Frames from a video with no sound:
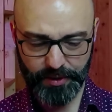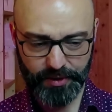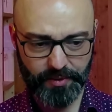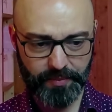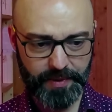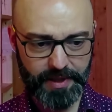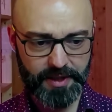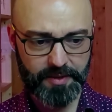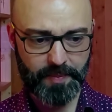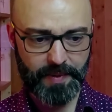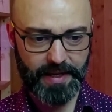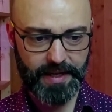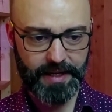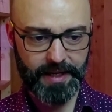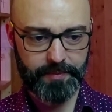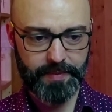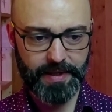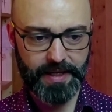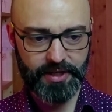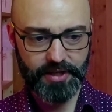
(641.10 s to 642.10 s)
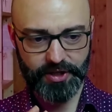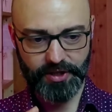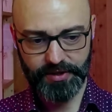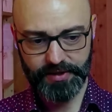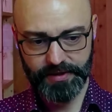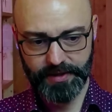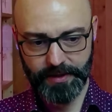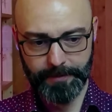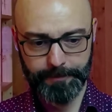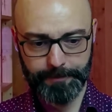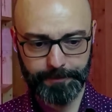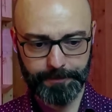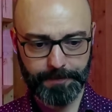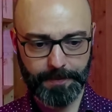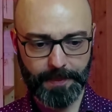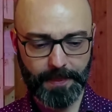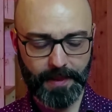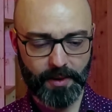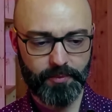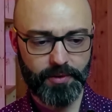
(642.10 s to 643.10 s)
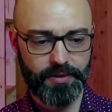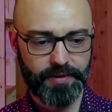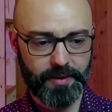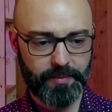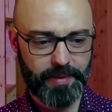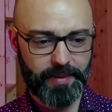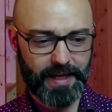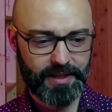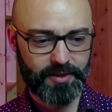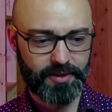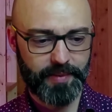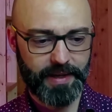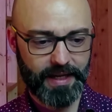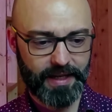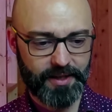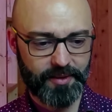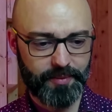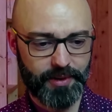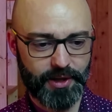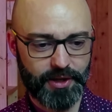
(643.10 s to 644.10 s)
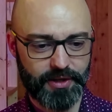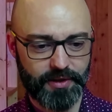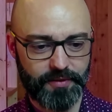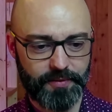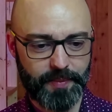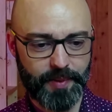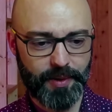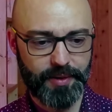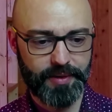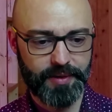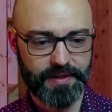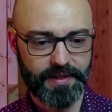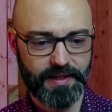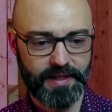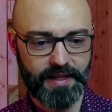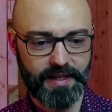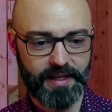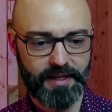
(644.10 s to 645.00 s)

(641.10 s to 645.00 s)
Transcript: compute a B-spline by just moving back to back a bunch of points.